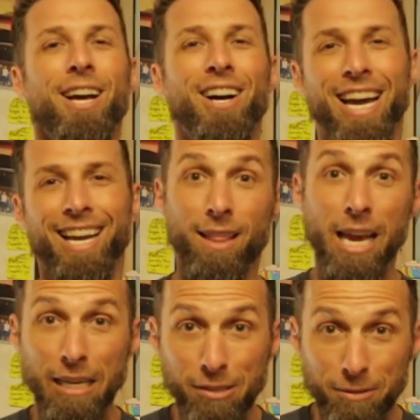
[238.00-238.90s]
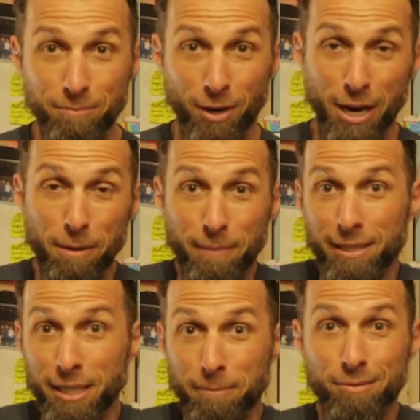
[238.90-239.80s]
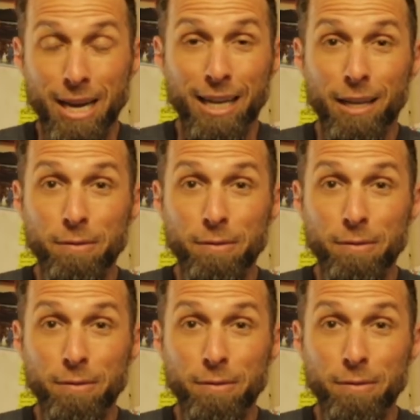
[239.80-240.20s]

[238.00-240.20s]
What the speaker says: Okay, thanks. Okay, that's it. God